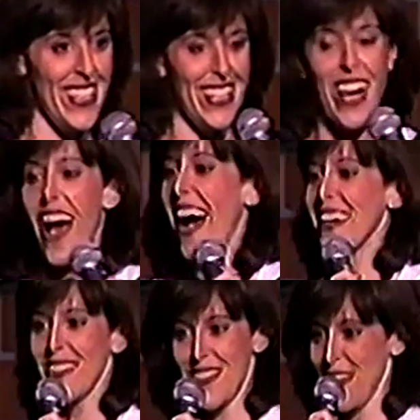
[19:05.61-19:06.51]
No, I
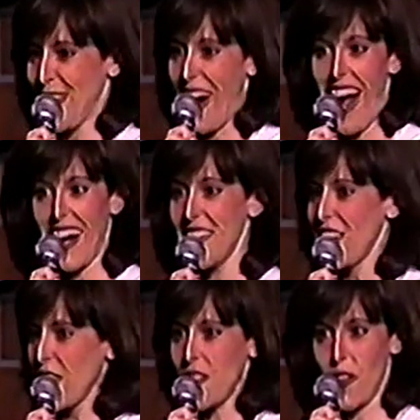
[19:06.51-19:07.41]
don't do crack. I
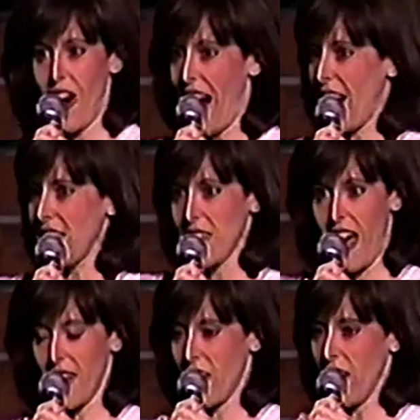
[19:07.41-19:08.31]
don't do crack. I don't know
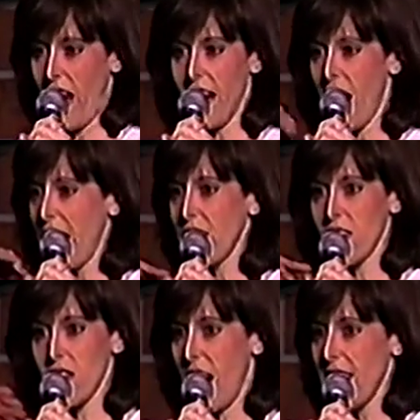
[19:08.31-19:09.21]
how to cook. I don't.